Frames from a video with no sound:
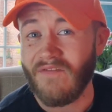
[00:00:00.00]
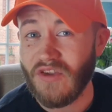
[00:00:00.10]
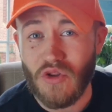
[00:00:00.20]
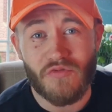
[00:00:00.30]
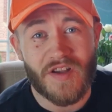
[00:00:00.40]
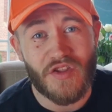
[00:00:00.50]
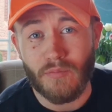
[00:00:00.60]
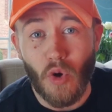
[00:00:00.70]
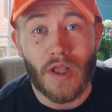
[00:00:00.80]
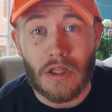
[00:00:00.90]
The only reason
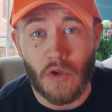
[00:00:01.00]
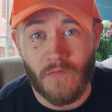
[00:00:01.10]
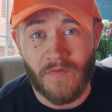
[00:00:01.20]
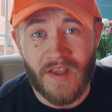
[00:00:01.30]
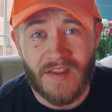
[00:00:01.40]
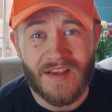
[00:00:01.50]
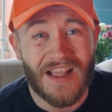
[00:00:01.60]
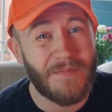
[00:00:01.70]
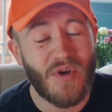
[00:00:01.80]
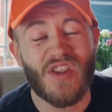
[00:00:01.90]
I'm not including this
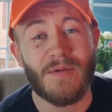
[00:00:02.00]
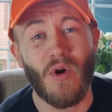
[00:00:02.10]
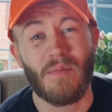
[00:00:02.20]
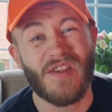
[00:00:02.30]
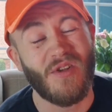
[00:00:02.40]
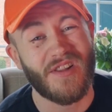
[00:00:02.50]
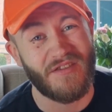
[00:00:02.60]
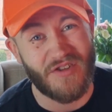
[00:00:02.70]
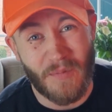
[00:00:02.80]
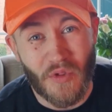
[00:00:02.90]
is because it might be slightly
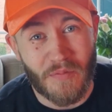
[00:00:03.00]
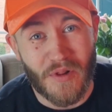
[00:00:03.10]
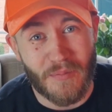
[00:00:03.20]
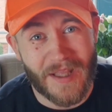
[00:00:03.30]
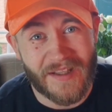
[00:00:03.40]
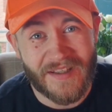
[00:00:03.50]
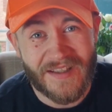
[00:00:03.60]
irresponsible of me.